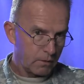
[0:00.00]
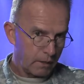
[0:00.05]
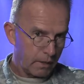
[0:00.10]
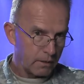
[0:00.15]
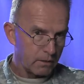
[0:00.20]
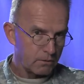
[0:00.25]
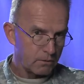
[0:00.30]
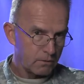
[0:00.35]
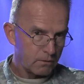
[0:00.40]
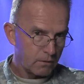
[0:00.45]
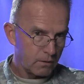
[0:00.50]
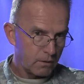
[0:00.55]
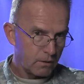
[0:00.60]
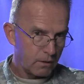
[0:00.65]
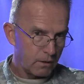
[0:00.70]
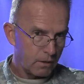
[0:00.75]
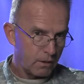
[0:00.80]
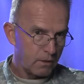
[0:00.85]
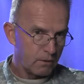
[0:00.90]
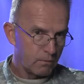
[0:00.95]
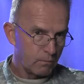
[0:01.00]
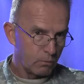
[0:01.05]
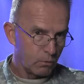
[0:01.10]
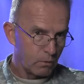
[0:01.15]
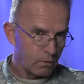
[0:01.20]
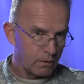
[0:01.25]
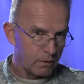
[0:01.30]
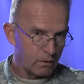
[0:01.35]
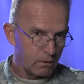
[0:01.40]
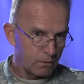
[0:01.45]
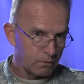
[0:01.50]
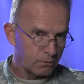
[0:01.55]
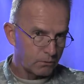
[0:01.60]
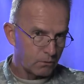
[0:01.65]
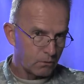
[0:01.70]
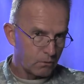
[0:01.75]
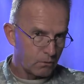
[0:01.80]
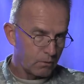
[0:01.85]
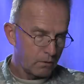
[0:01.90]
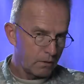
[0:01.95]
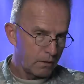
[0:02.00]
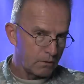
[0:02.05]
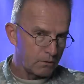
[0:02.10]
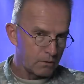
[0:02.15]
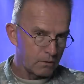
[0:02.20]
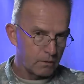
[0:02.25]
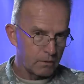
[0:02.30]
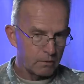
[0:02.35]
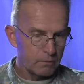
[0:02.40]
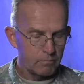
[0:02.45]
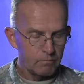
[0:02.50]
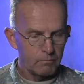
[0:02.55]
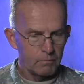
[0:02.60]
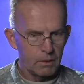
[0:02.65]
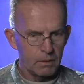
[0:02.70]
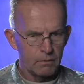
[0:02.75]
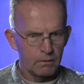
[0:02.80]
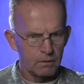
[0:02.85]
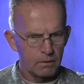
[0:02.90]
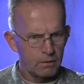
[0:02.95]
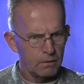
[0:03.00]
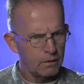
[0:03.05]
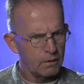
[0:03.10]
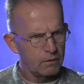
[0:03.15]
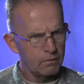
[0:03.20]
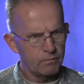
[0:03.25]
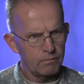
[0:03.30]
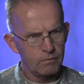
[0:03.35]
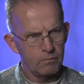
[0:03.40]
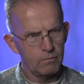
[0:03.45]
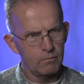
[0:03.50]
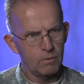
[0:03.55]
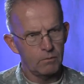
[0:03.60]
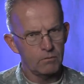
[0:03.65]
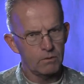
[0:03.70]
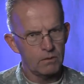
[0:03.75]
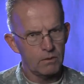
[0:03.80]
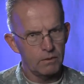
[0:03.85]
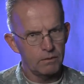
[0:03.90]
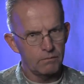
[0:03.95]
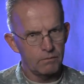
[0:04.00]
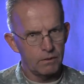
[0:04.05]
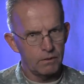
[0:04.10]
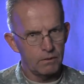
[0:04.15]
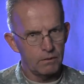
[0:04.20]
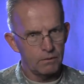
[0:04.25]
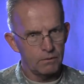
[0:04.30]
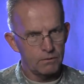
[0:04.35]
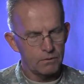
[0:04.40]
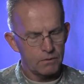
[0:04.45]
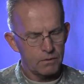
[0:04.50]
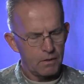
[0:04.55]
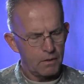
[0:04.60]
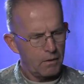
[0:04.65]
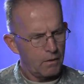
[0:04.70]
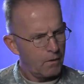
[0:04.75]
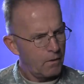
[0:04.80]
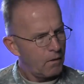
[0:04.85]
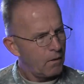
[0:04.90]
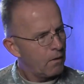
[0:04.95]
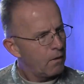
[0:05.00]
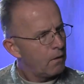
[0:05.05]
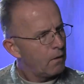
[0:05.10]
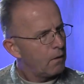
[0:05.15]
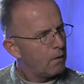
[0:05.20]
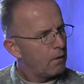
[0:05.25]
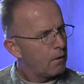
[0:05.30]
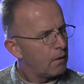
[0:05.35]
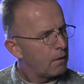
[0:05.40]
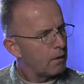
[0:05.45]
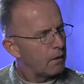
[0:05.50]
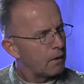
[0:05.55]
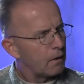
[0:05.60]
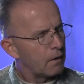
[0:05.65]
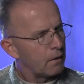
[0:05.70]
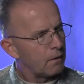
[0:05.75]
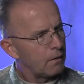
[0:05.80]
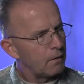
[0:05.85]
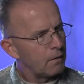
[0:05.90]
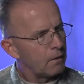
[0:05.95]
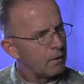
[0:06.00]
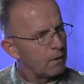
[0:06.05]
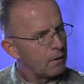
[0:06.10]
Yes, he deployed also. He's in, been in the guard for almost 11 years, and.